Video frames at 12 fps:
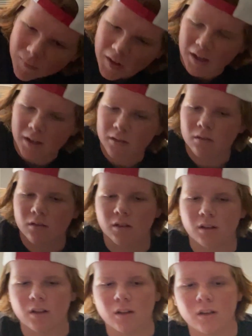Yeah, I don't
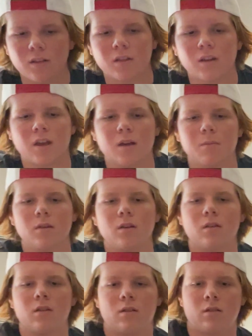see anything
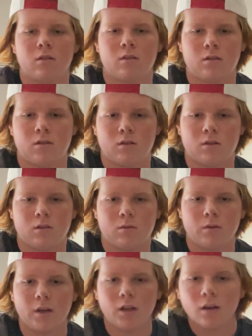happening.
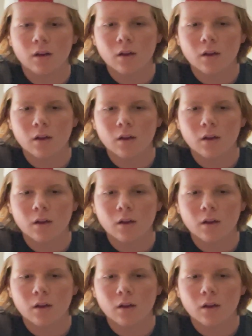Wait.